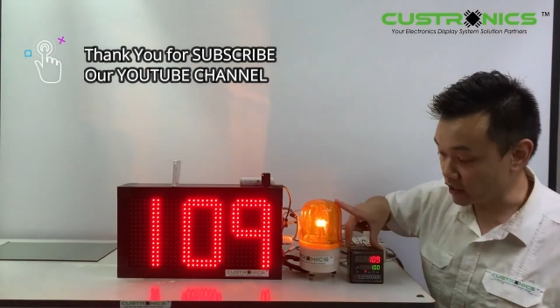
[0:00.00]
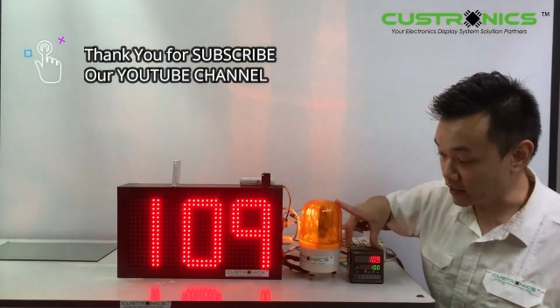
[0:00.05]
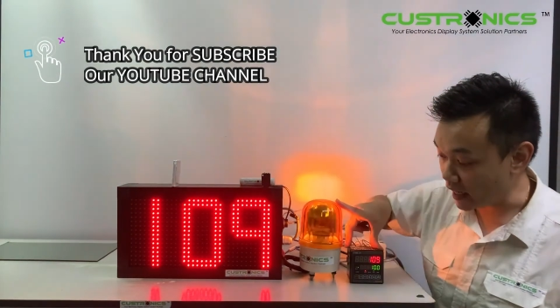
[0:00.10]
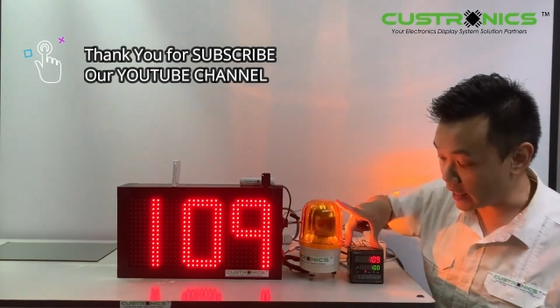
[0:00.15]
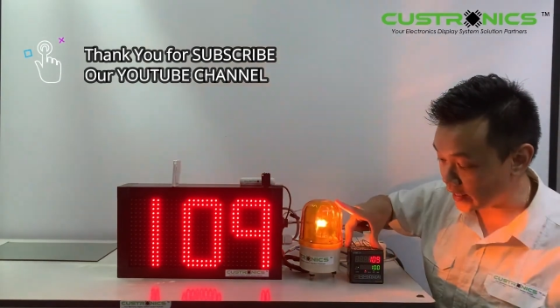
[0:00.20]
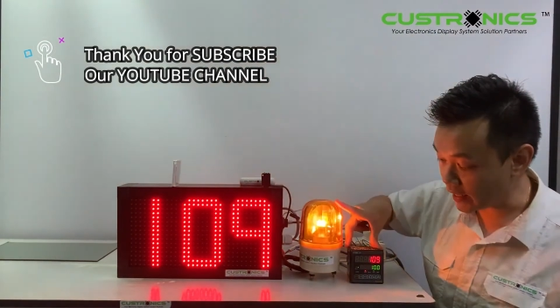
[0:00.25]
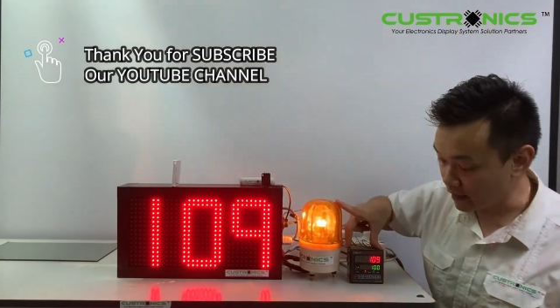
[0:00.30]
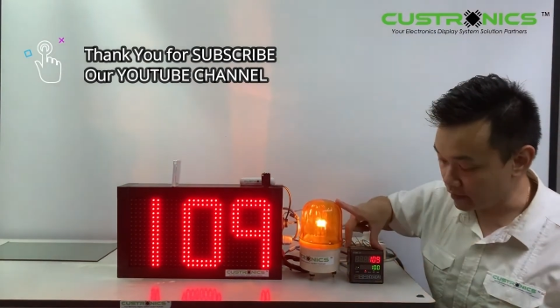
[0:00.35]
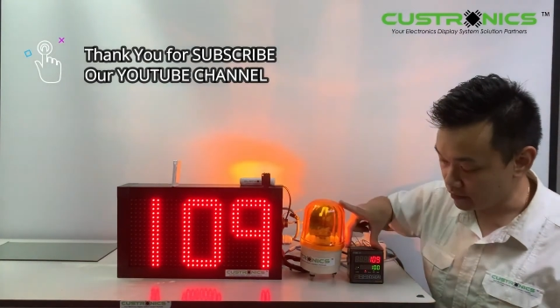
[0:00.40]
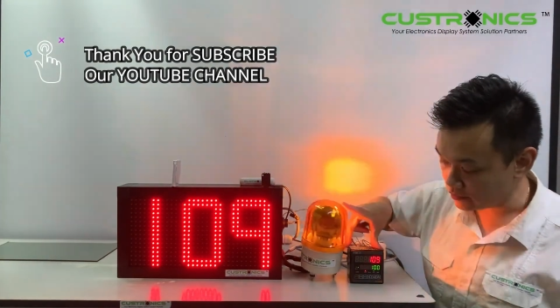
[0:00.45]
the
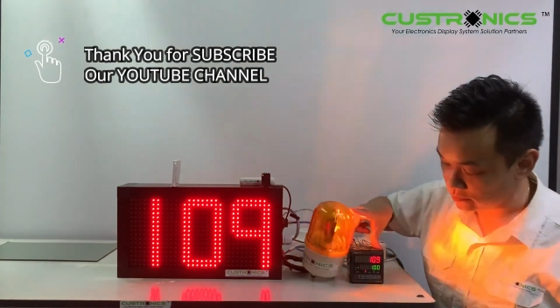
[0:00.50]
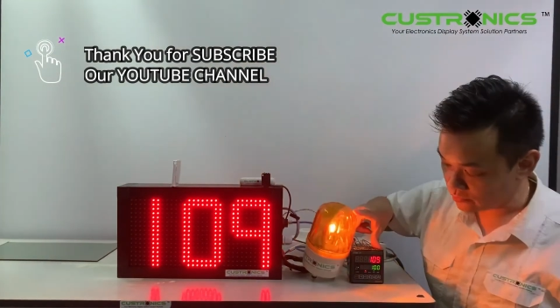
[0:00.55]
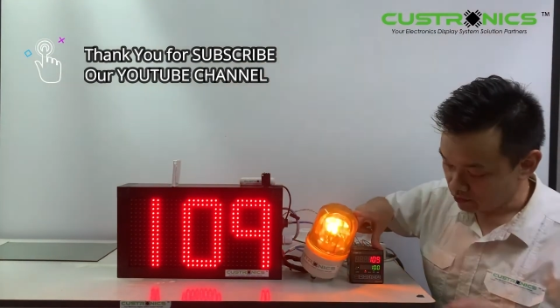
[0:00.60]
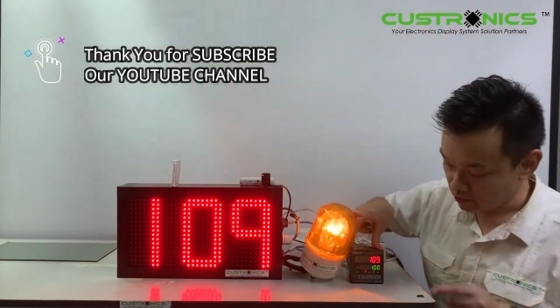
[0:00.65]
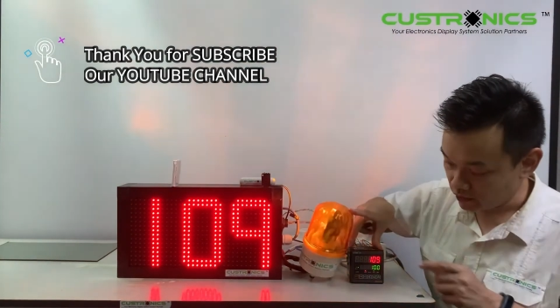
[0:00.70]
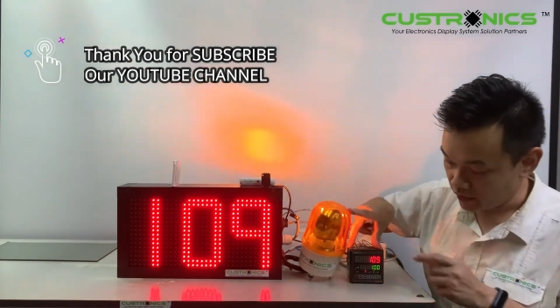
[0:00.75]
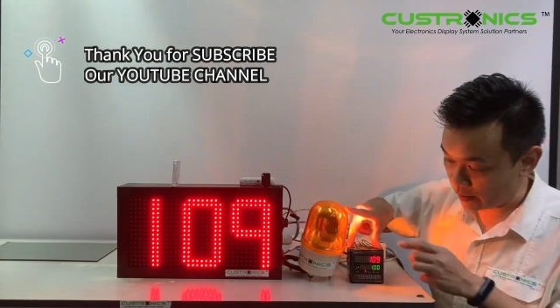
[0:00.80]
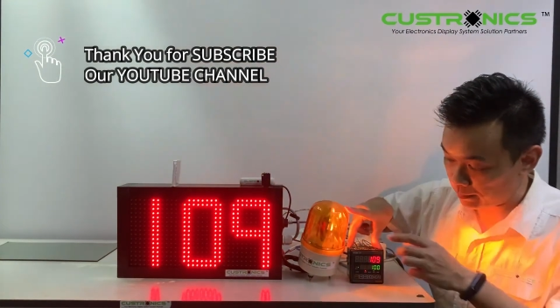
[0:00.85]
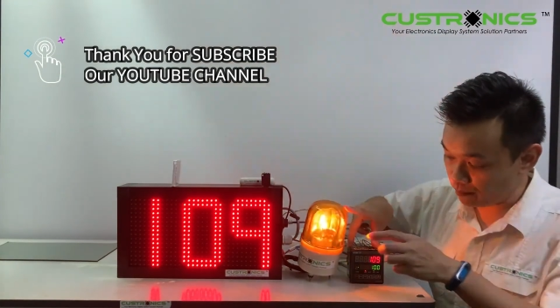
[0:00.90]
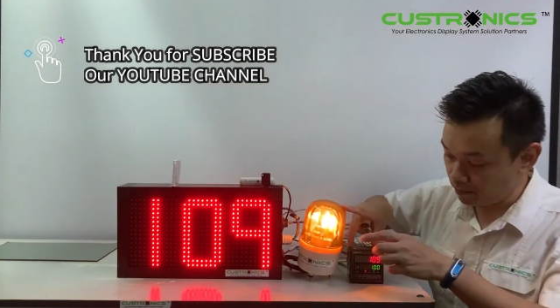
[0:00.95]
target,
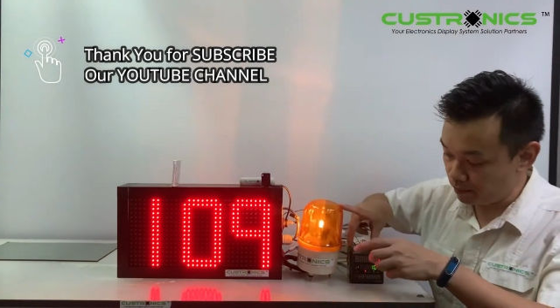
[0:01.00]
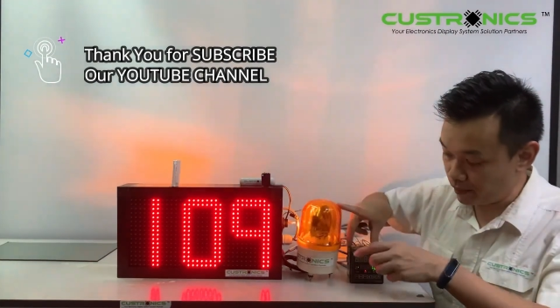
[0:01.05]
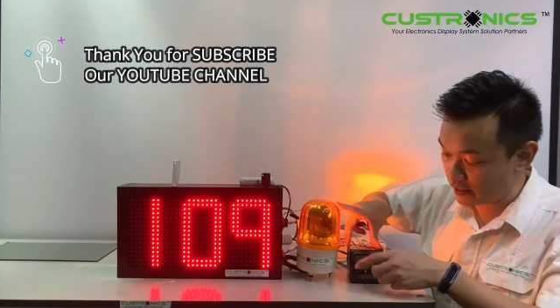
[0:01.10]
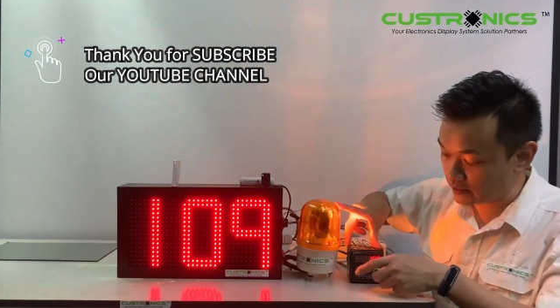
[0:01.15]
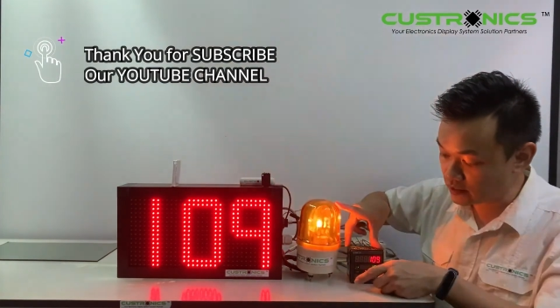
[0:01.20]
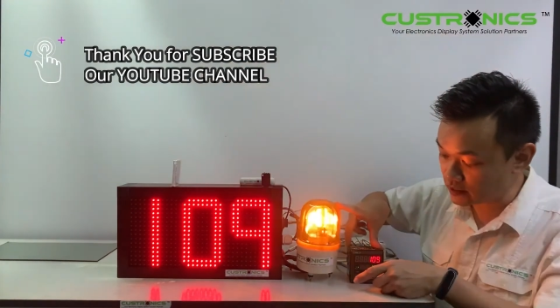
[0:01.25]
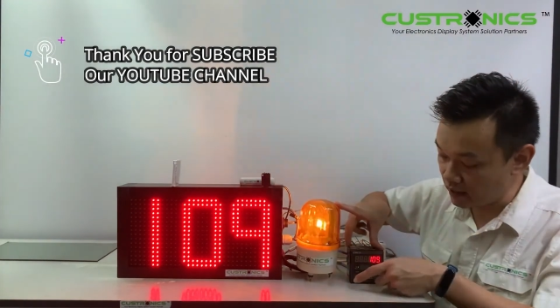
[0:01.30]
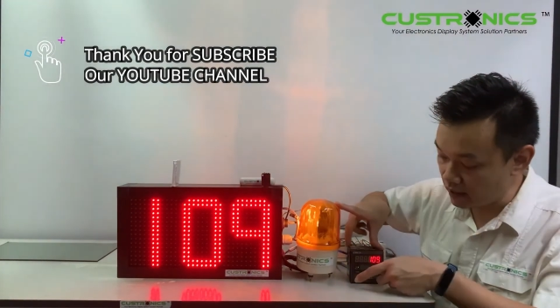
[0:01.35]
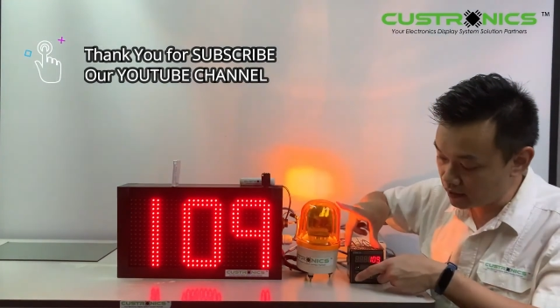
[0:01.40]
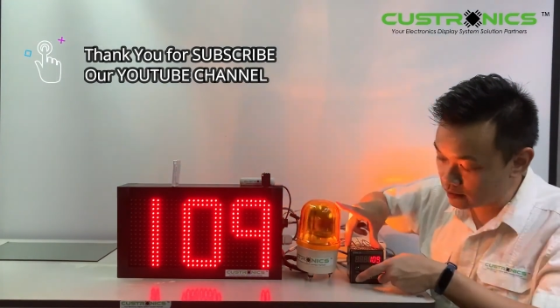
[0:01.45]
you can
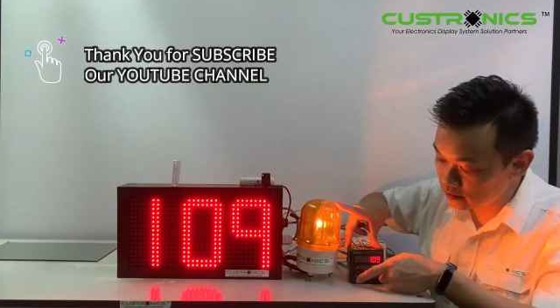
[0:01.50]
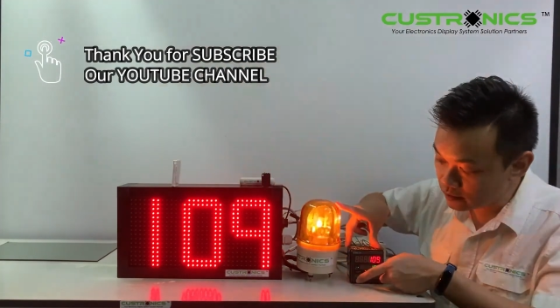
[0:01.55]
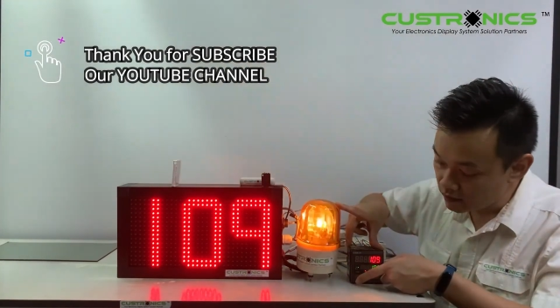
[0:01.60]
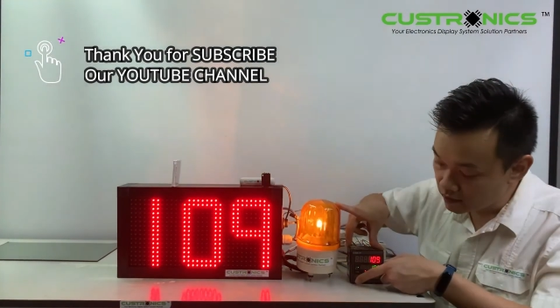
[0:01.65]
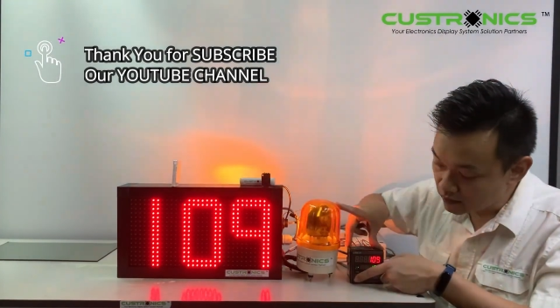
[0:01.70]
press the